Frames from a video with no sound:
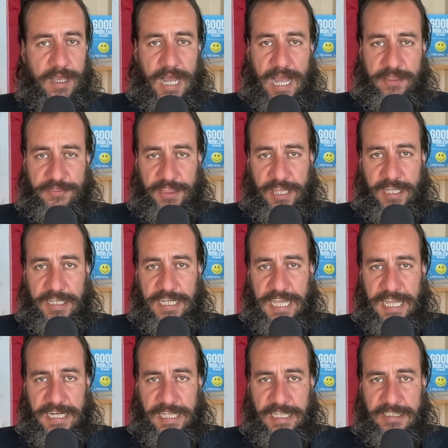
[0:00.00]
I think
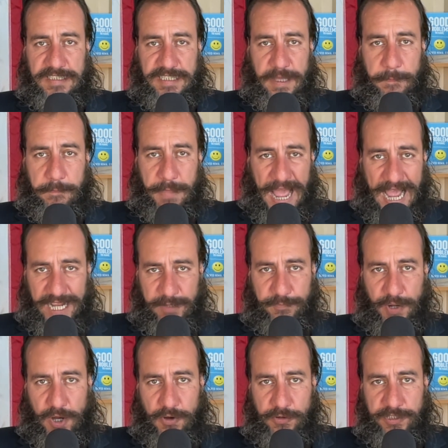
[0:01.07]
it is the
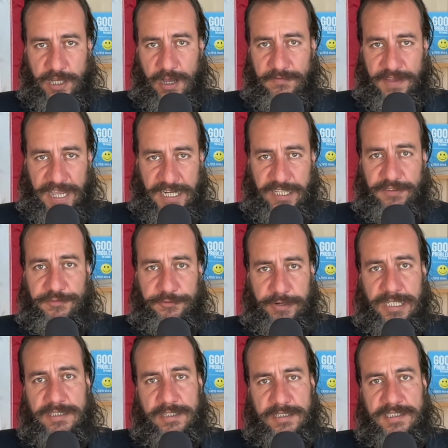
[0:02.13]
backbone of any
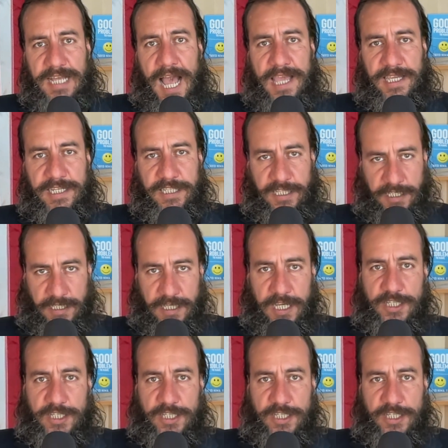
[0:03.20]
free society